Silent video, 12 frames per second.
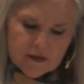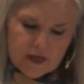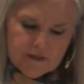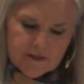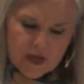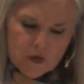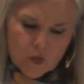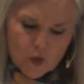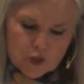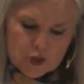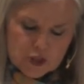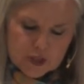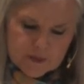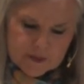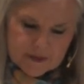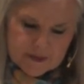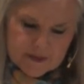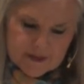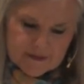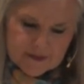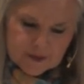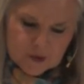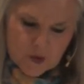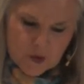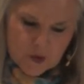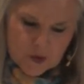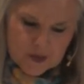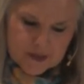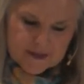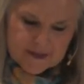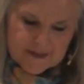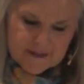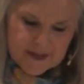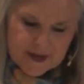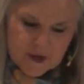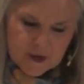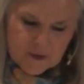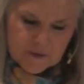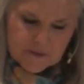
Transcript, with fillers: And they worshiped the Lord there.